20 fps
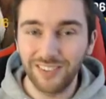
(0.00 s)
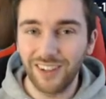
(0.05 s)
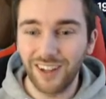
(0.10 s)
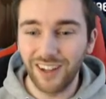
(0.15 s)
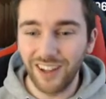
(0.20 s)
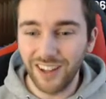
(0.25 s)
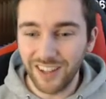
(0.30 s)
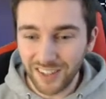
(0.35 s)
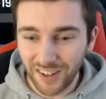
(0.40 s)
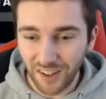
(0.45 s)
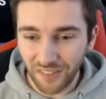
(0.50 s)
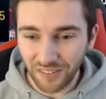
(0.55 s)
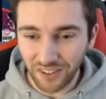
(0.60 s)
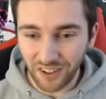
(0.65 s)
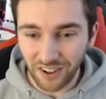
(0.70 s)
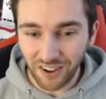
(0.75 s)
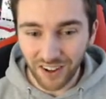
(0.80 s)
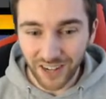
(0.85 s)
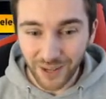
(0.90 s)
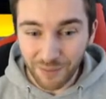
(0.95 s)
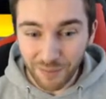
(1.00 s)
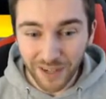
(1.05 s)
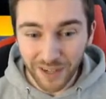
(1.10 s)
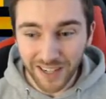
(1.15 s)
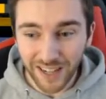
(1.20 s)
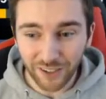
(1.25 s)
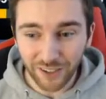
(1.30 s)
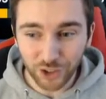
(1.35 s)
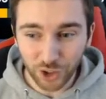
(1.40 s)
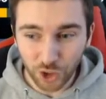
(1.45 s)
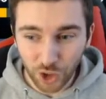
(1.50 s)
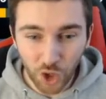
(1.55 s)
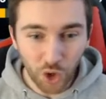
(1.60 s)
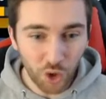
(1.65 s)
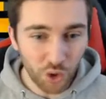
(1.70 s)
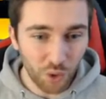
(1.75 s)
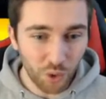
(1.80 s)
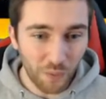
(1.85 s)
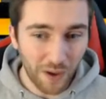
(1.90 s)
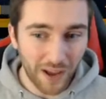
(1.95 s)
another card. And we are now just
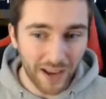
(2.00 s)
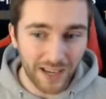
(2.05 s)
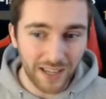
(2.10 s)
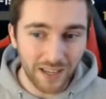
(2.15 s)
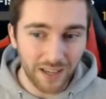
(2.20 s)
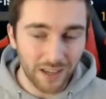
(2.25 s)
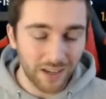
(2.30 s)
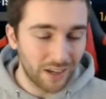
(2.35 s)
two away